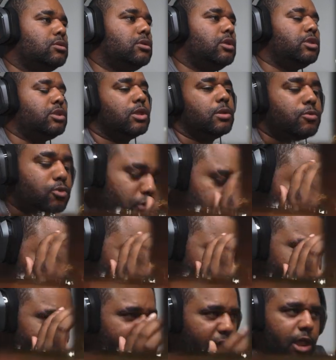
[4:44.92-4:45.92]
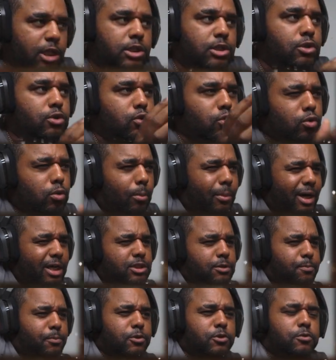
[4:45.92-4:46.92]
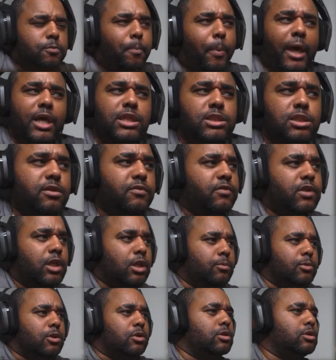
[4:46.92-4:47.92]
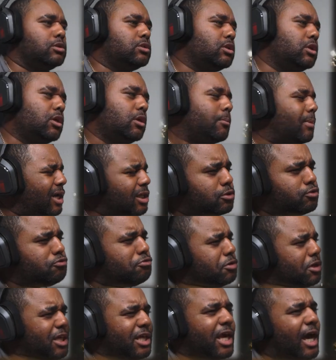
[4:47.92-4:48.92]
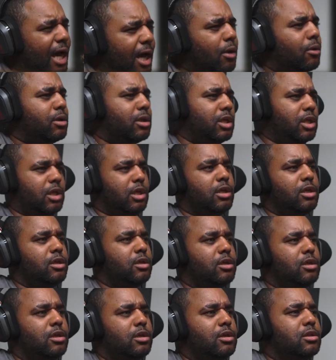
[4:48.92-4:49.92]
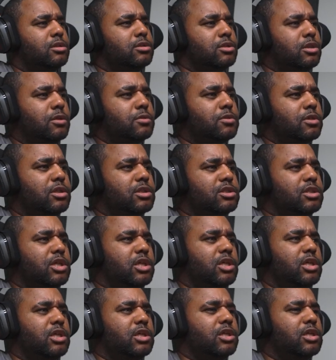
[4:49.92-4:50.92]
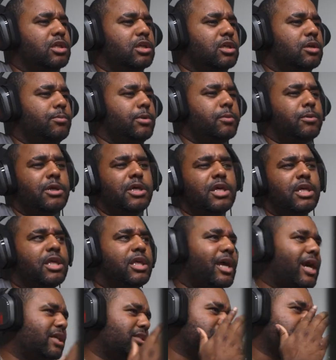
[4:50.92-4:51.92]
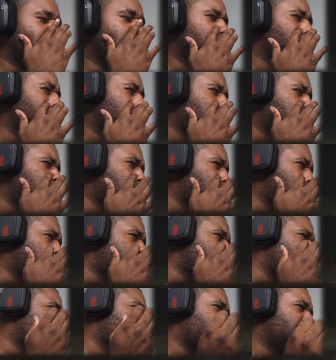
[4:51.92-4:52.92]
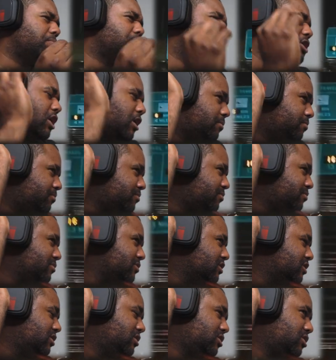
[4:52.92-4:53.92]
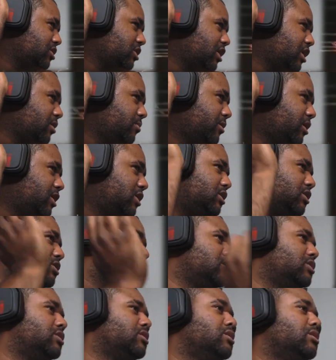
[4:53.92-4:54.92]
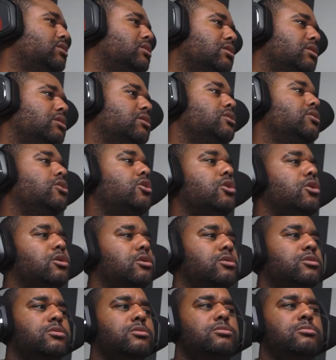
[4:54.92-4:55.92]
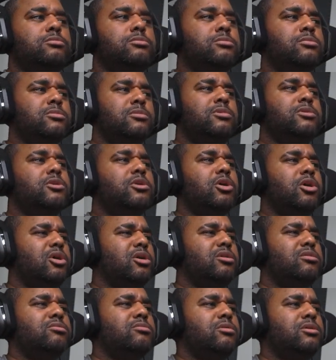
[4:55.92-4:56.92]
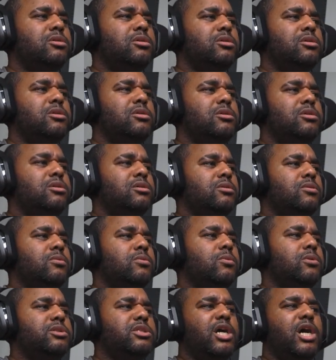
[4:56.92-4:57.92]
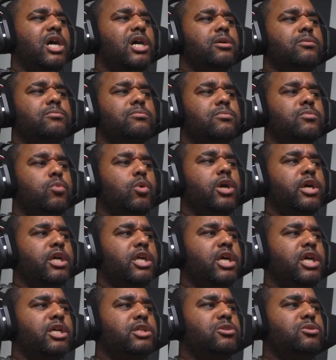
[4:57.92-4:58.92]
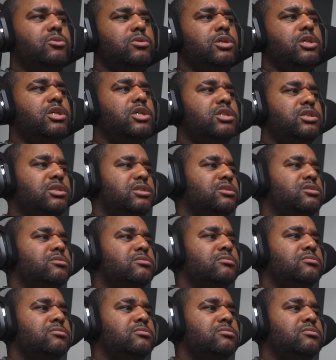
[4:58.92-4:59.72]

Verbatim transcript: Listen, I'm just trying to get into your man's perspective, innit? Because man's really out here. Do you know what I'm trying to say? People get gassed like, yo, my man kept up. Shut up, man. Look, Look. What's that? One gear, two gears?